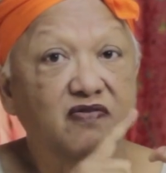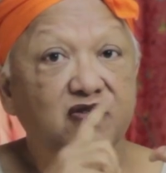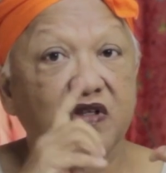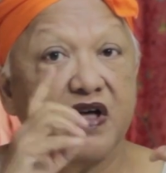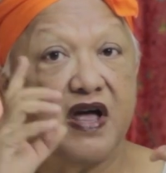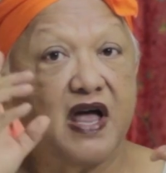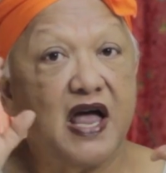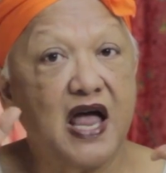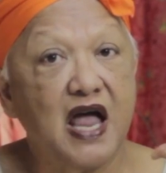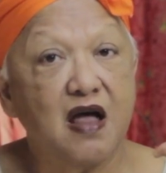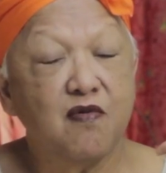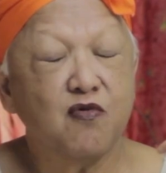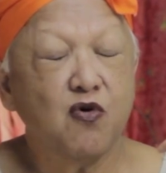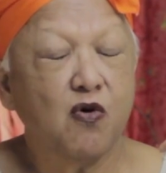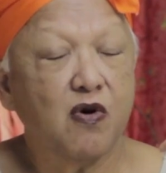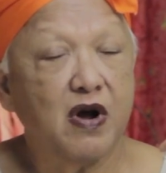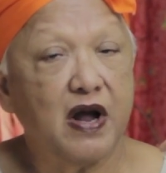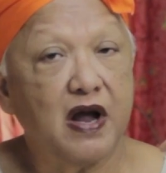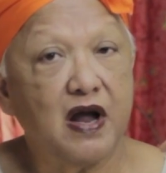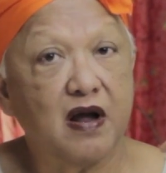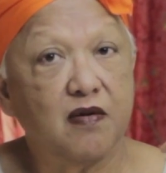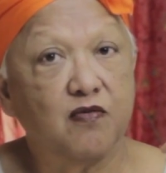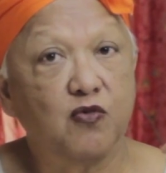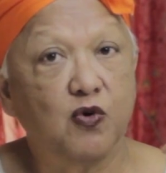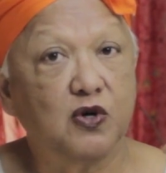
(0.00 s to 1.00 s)
if the
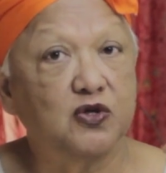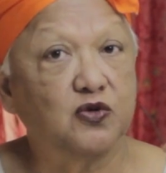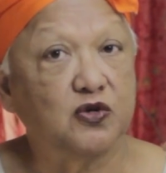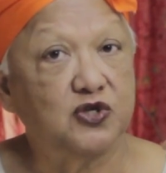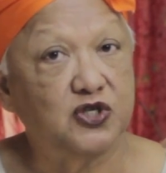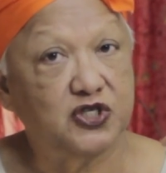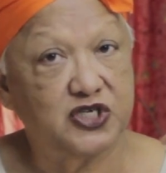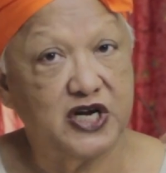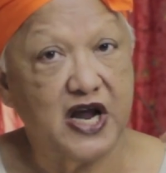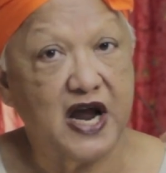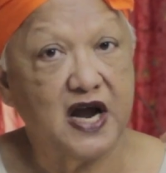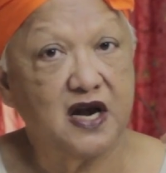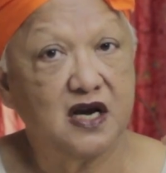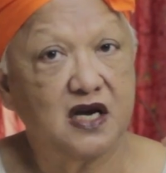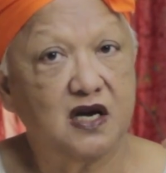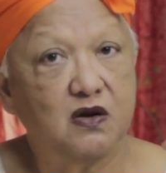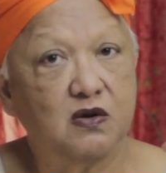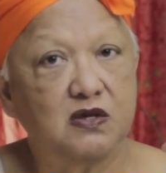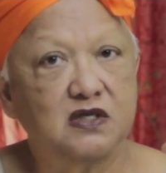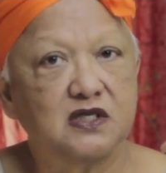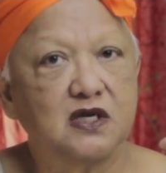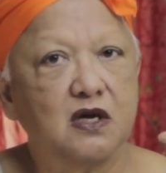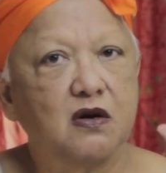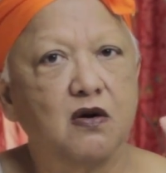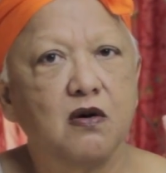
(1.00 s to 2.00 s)
MOM were to check, they
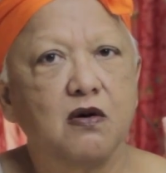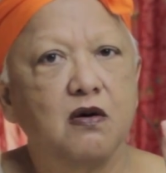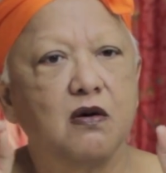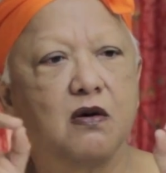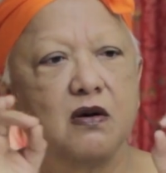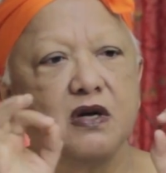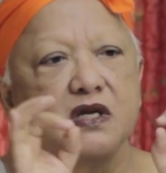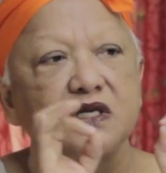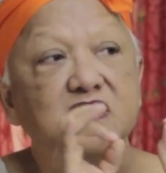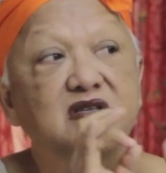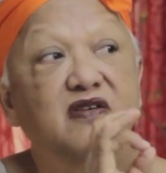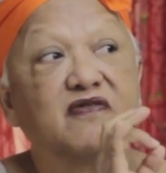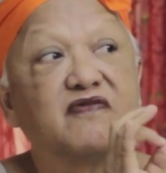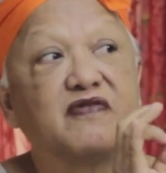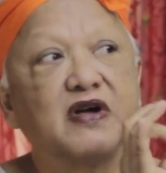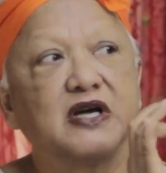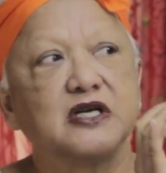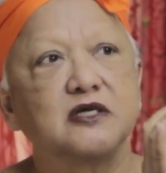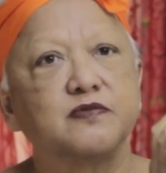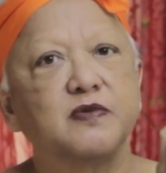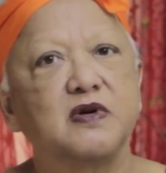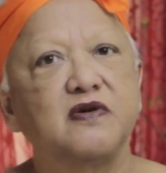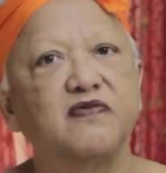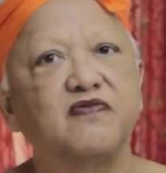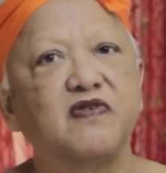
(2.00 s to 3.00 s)
will say, oh, he's a
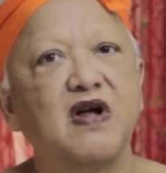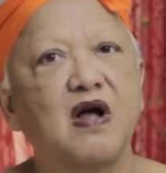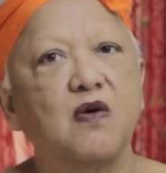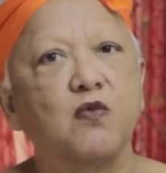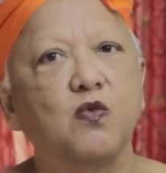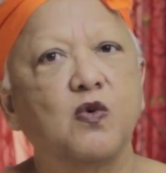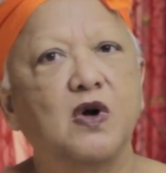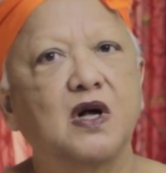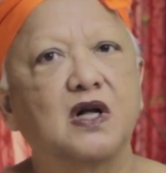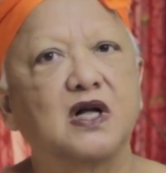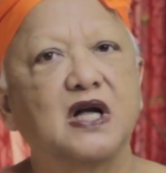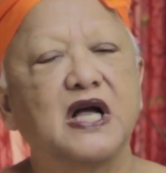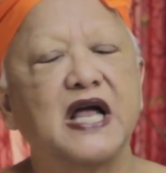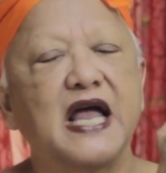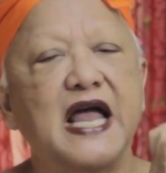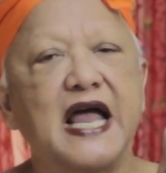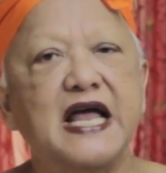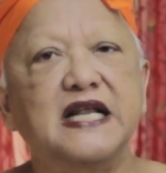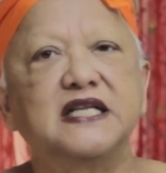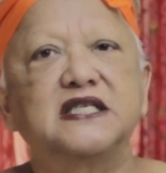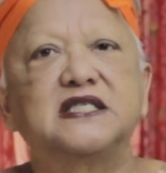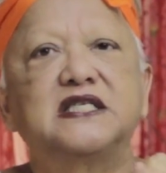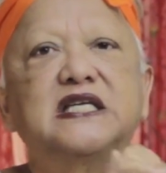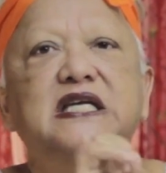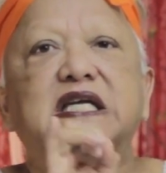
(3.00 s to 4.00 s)
vegetable farm worker,
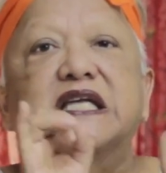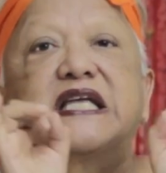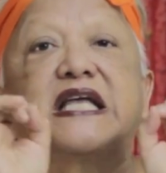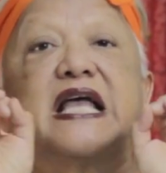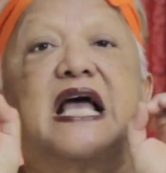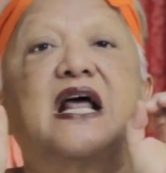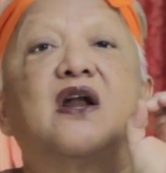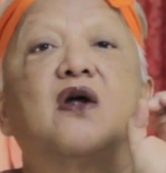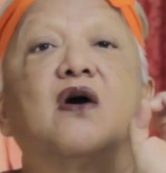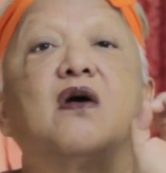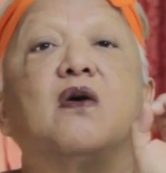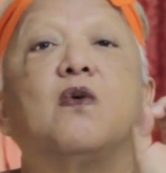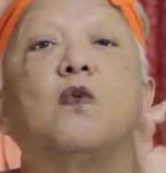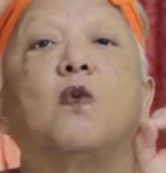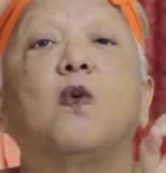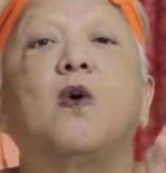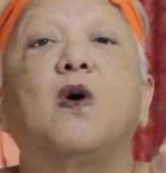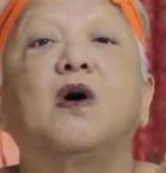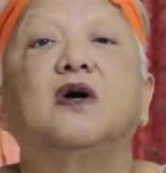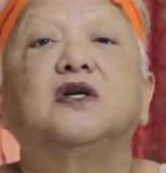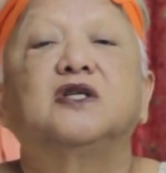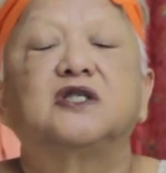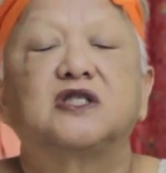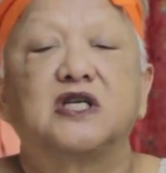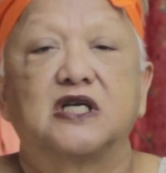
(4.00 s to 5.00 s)
hence he cannot
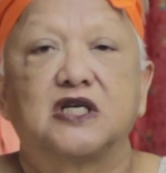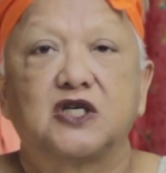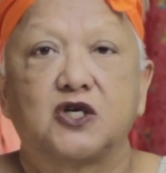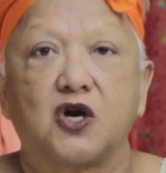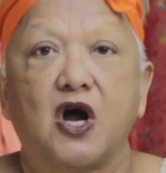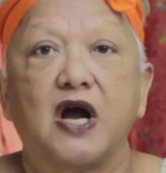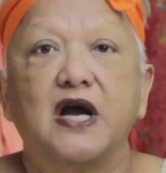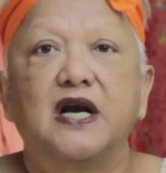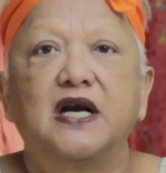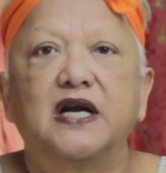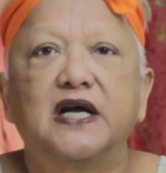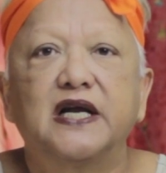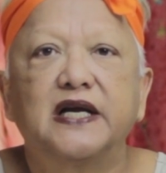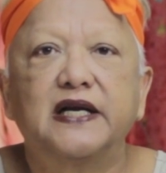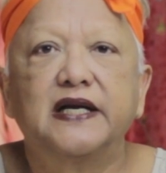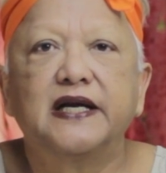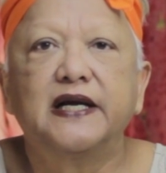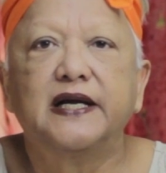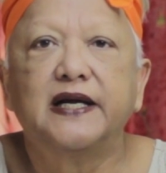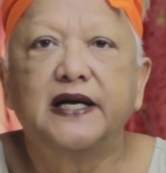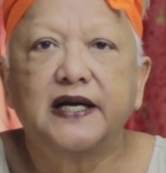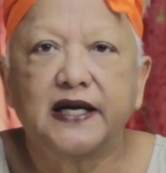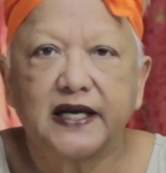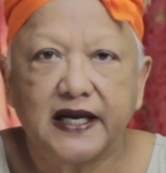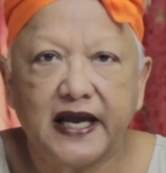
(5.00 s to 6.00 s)
wash the toilet.
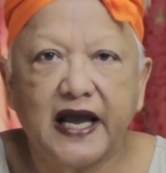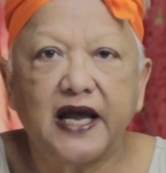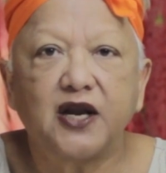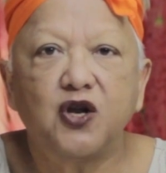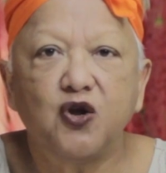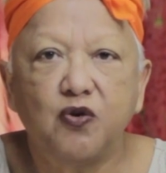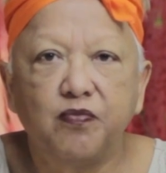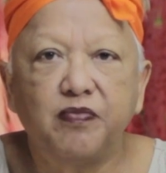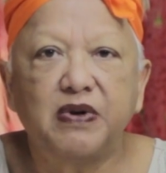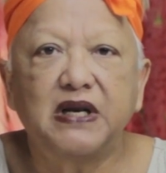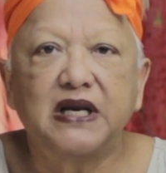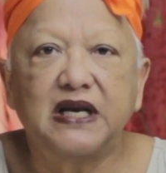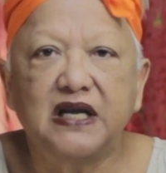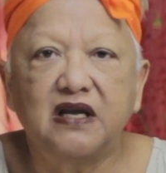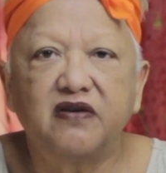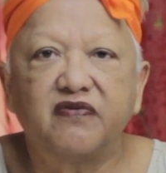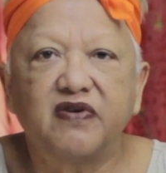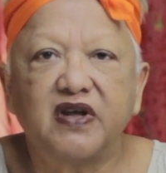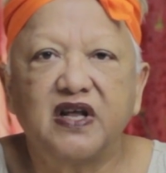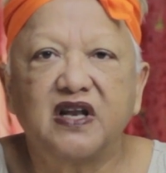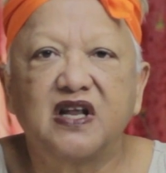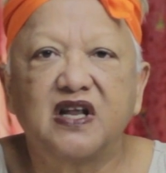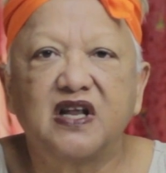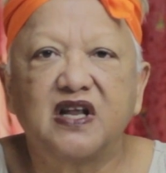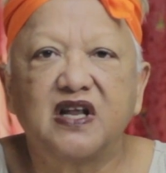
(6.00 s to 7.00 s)
Can you
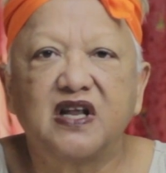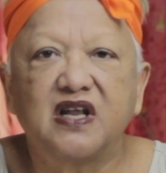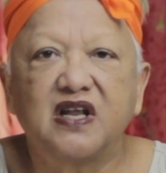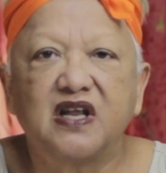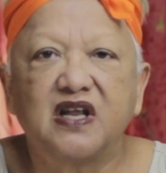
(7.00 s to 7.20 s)
believe it?